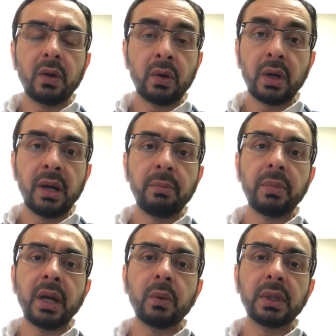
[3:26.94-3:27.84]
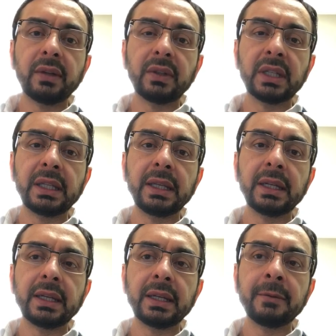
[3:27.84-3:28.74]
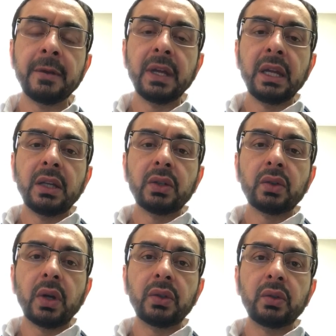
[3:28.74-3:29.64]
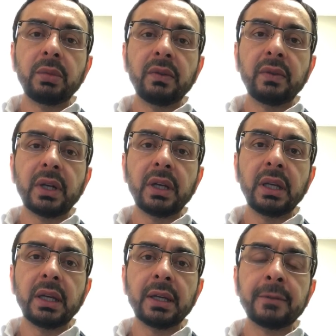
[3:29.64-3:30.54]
or up, I will definitely try to be very